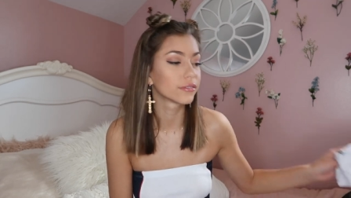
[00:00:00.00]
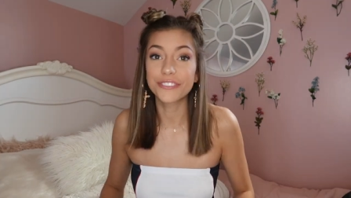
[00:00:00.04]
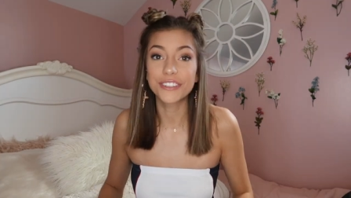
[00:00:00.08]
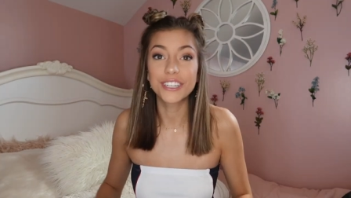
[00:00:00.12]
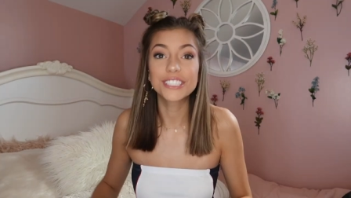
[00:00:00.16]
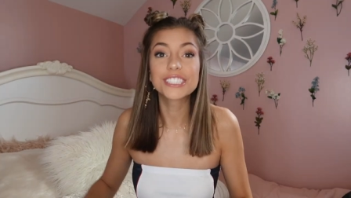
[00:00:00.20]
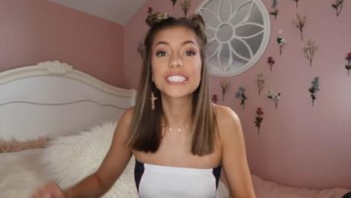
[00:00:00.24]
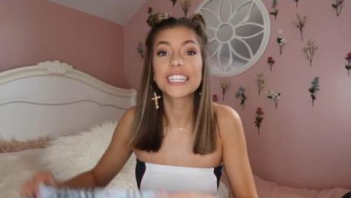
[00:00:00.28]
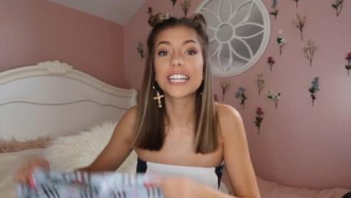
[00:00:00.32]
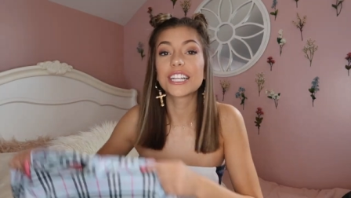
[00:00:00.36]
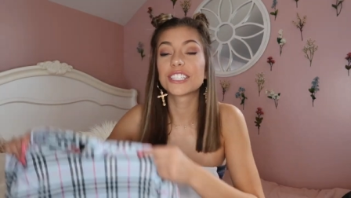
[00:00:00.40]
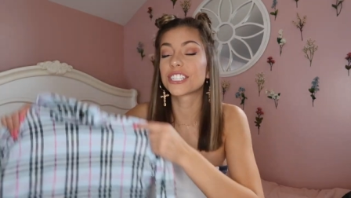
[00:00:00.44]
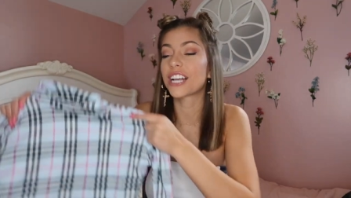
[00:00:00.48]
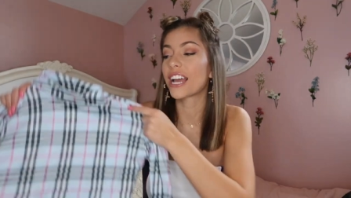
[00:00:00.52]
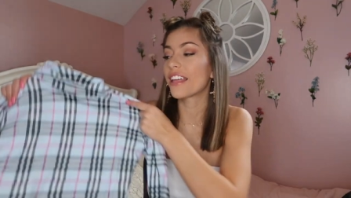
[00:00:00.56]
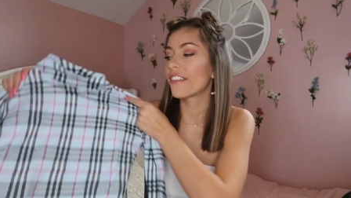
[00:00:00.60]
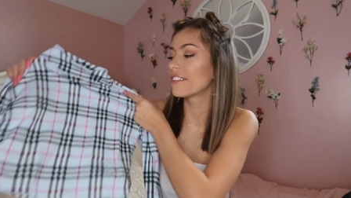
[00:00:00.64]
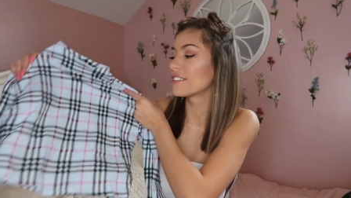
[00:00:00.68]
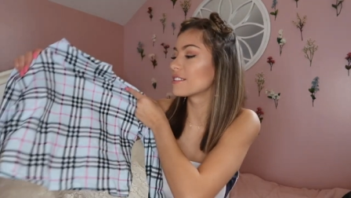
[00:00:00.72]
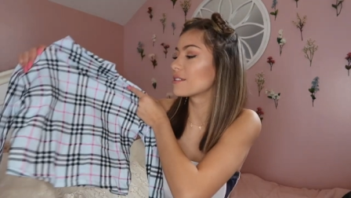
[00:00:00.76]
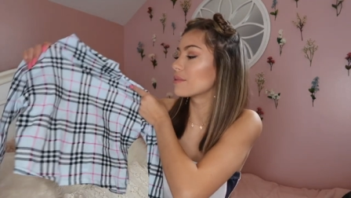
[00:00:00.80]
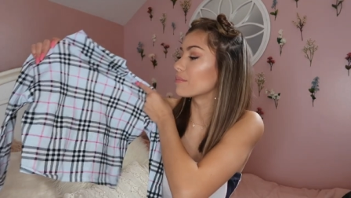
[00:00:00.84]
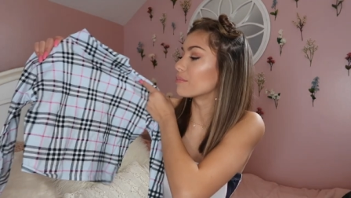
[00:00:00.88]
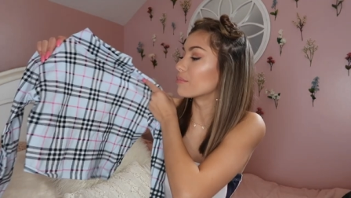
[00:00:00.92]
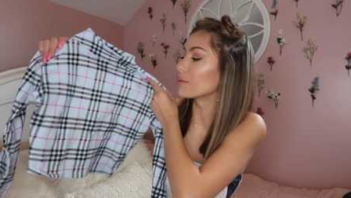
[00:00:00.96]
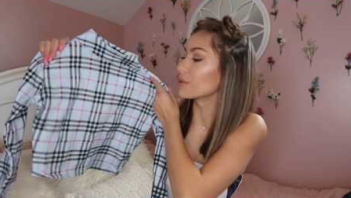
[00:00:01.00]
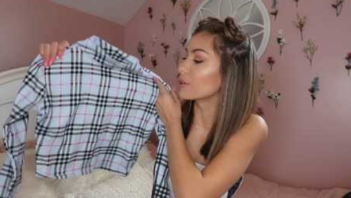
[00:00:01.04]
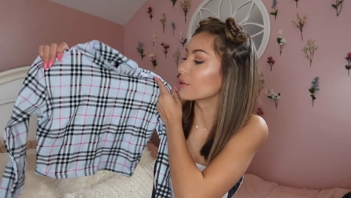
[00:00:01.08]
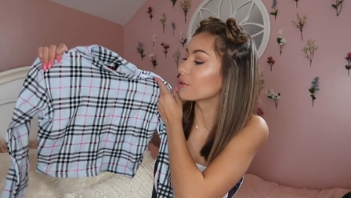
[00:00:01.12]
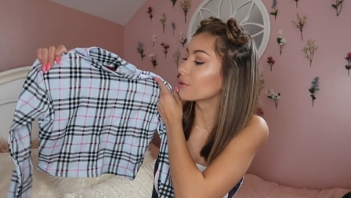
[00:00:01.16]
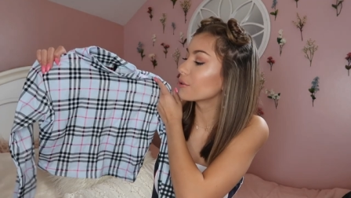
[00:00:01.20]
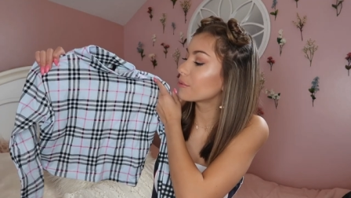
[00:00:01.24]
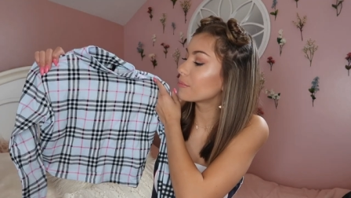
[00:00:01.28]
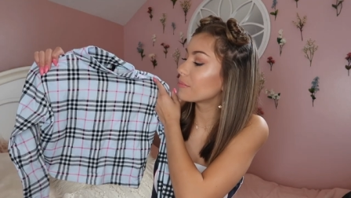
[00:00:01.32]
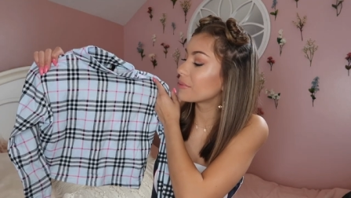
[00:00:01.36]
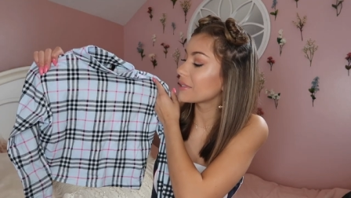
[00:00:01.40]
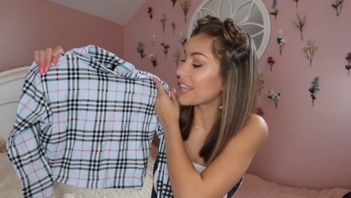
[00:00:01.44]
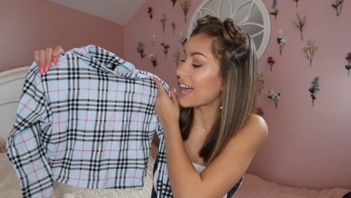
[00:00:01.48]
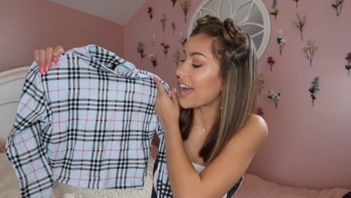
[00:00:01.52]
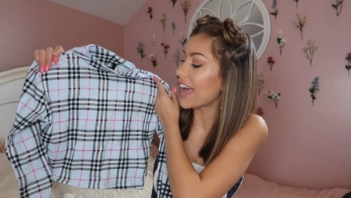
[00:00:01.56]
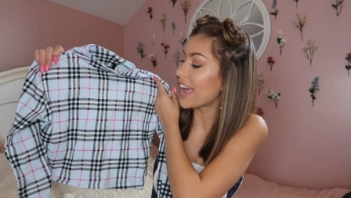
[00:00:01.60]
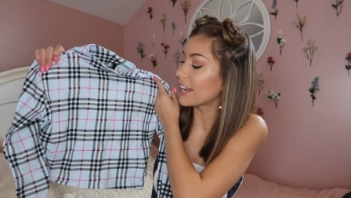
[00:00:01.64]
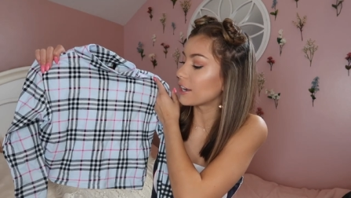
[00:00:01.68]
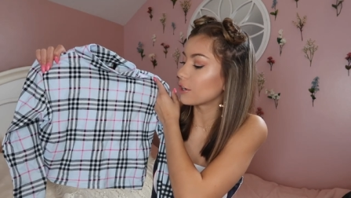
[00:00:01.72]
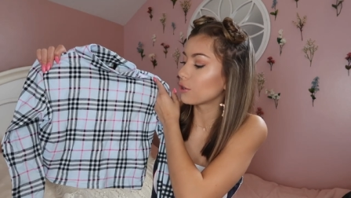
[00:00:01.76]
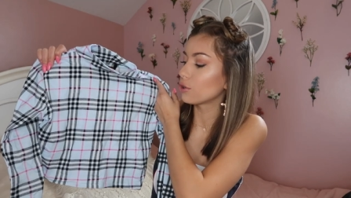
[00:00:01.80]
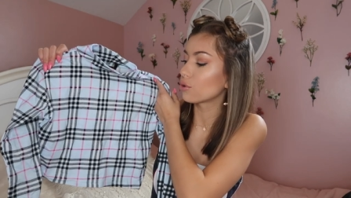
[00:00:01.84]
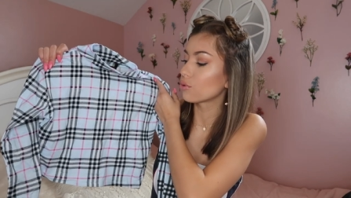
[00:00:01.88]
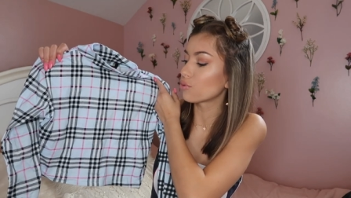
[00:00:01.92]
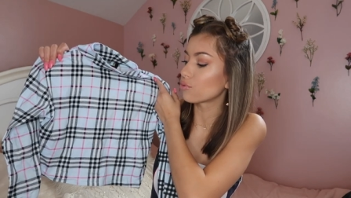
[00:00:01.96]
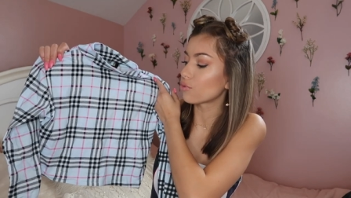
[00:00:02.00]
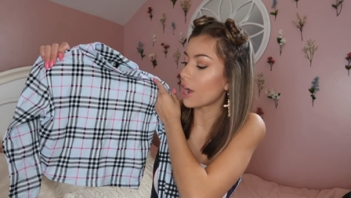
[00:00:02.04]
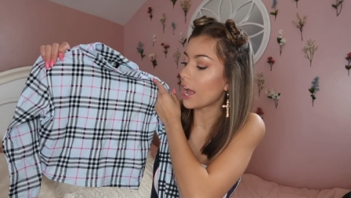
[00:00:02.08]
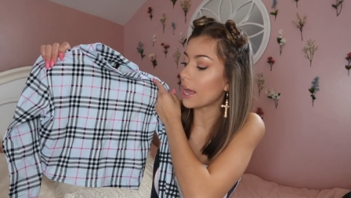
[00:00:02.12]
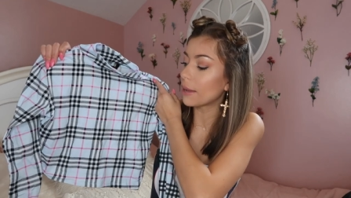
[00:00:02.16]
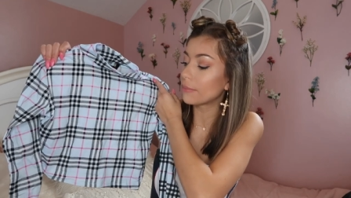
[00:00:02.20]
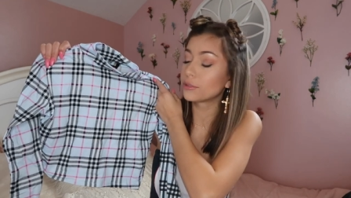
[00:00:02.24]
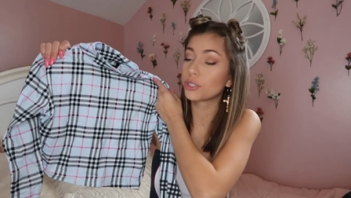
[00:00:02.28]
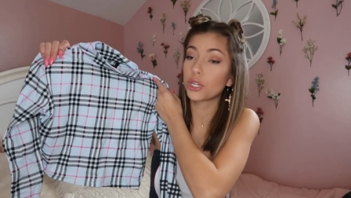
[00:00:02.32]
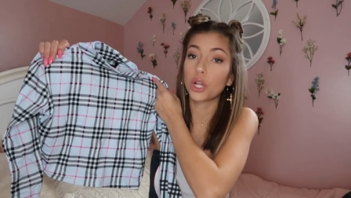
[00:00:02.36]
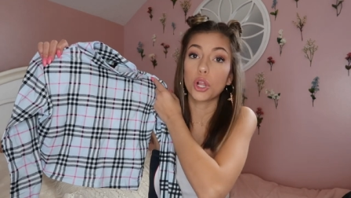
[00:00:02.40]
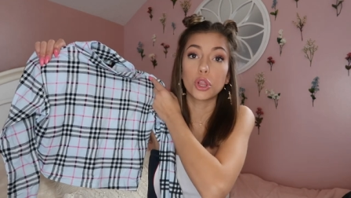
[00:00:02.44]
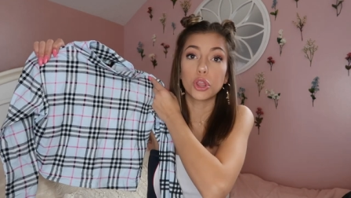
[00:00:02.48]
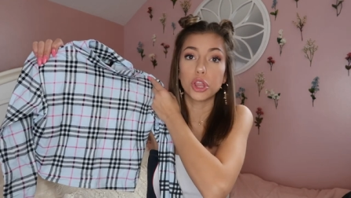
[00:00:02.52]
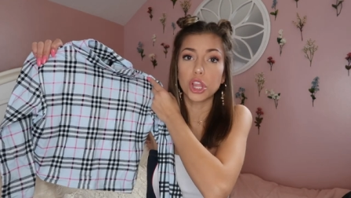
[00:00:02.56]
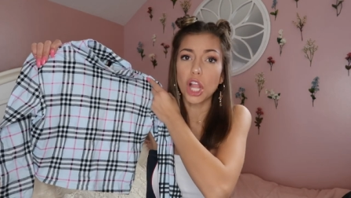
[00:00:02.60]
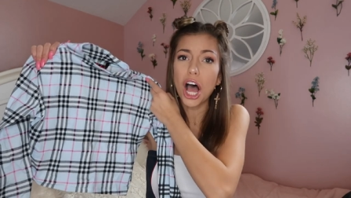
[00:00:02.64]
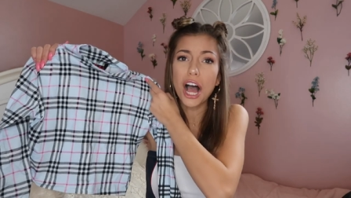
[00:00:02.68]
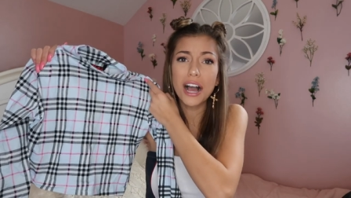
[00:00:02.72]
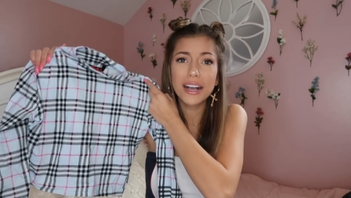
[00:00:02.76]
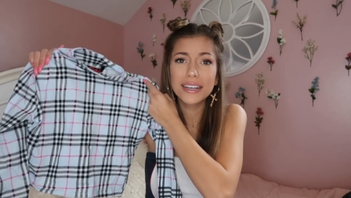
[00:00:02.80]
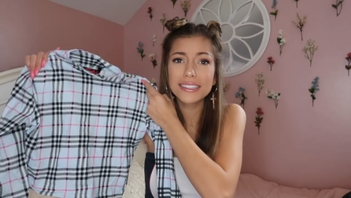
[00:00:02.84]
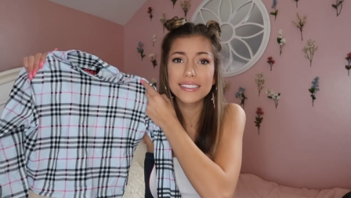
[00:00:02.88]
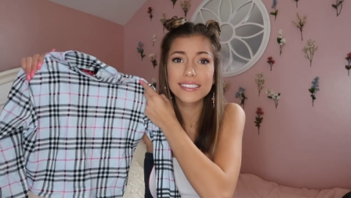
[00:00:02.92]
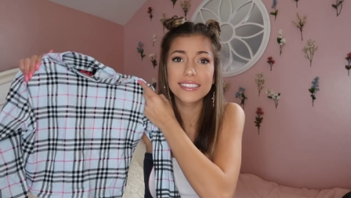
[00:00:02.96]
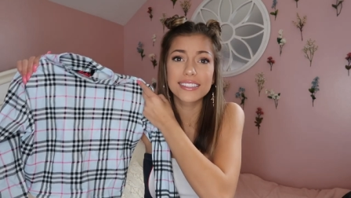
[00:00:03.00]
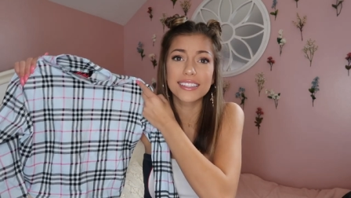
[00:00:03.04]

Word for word: First, I just got this blue plaid cropped long